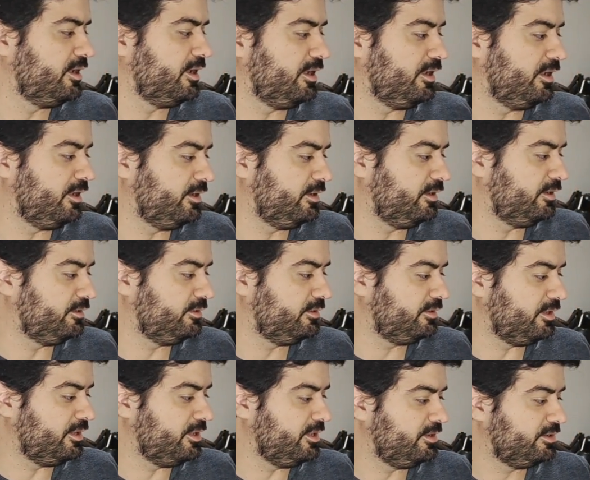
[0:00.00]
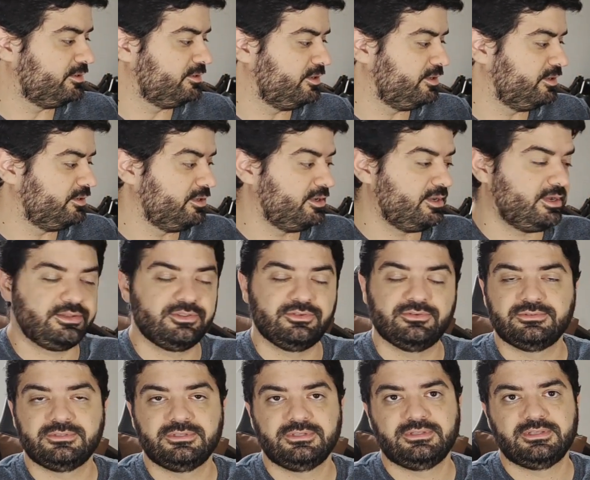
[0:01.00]
And here they are
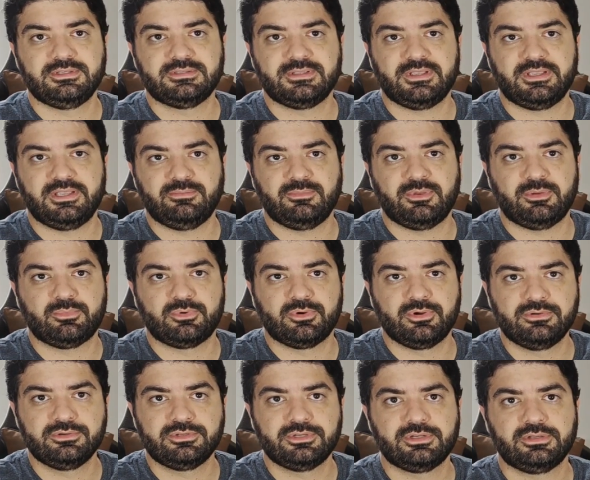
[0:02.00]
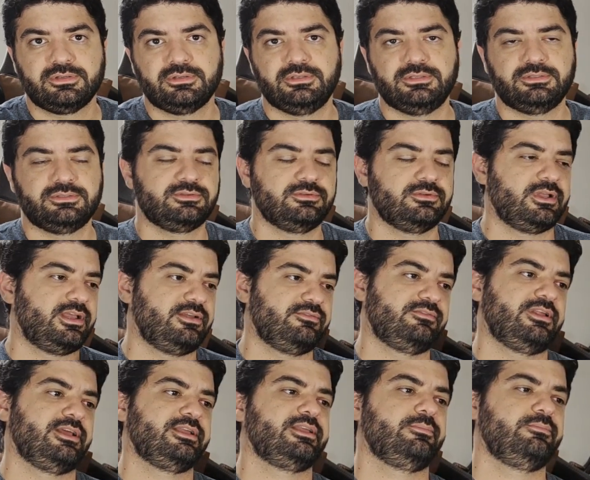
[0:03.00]
using the same approach. It's to
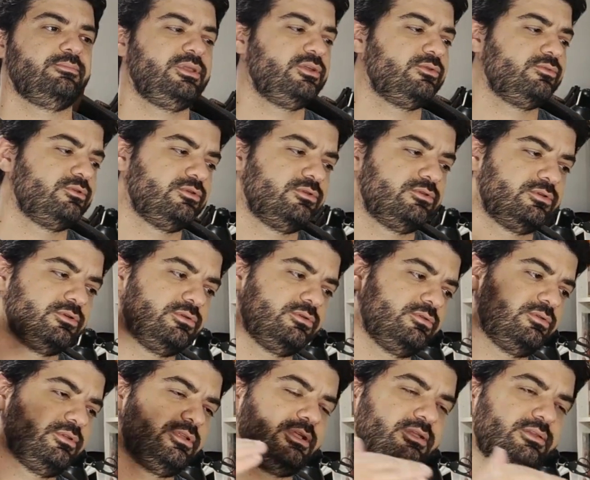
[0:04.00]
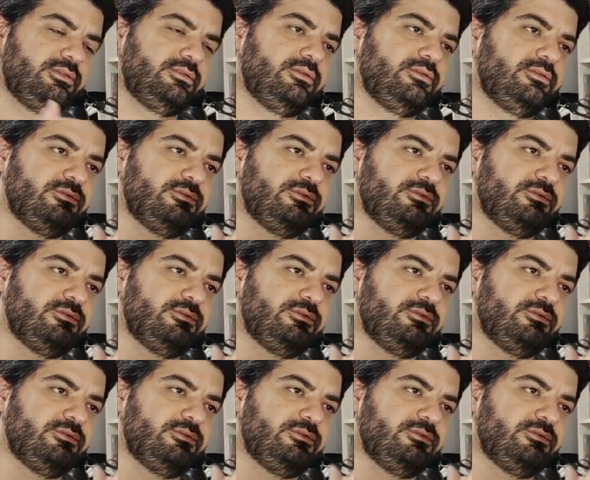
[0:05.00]
have like a mirror that